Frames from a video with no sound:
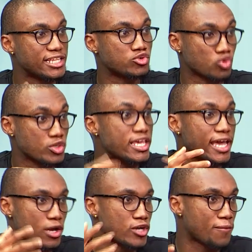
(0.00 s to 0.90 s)
So yeah, it
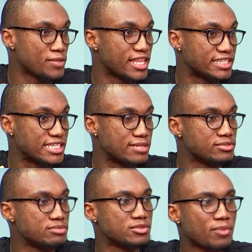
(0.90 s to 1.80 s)
would have been the same
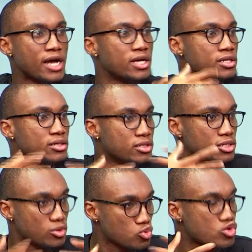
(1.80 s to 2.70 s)
teams, but
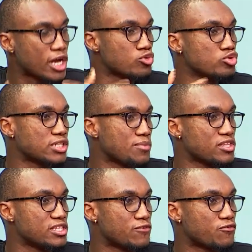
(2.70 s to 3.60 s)
you can do something
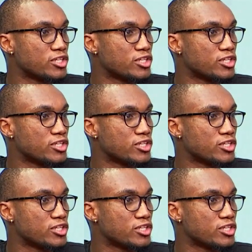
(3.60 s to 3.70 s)
different,